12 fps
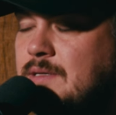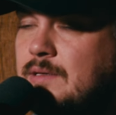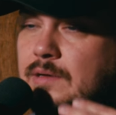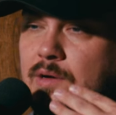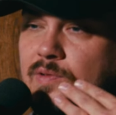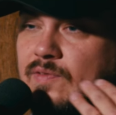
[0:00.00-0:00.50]

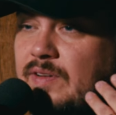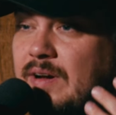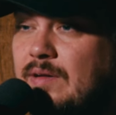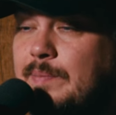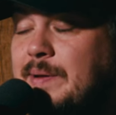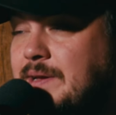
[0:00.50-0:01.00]
are
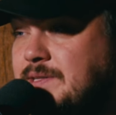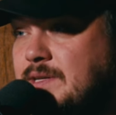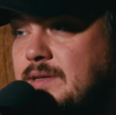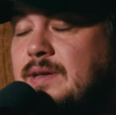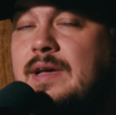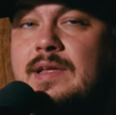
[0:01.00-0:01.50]
very
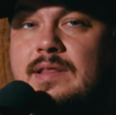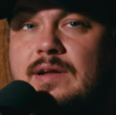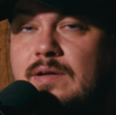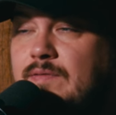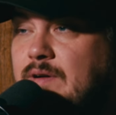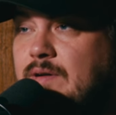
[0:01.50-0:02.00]
basic and they
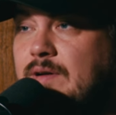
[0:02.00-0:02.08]
are very